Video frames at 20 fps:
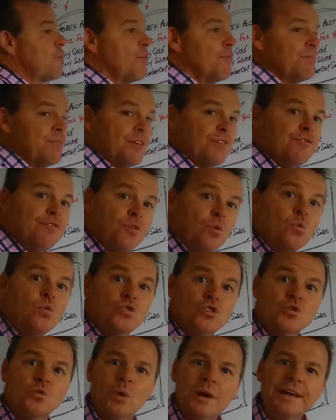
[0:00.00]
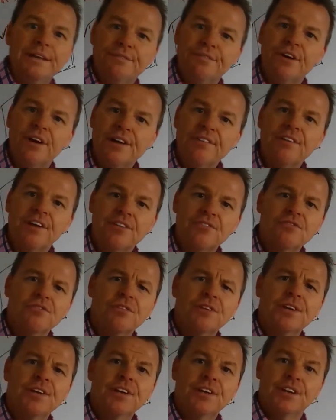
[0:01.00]
from the full
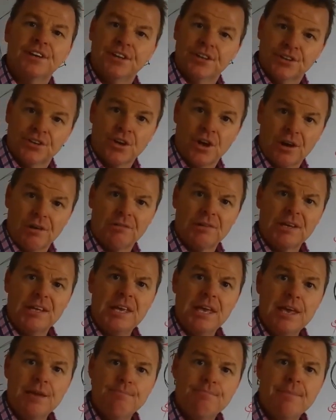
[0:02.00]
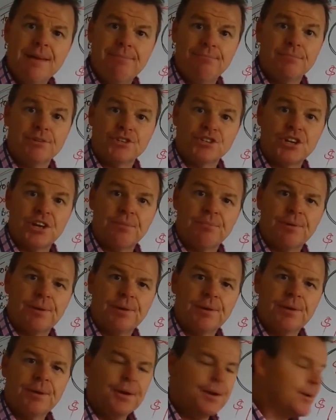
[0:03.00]
$2,500 a year membership.
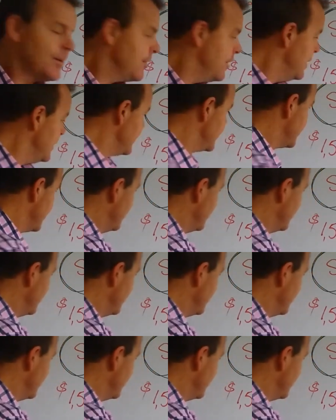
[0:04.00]
Right,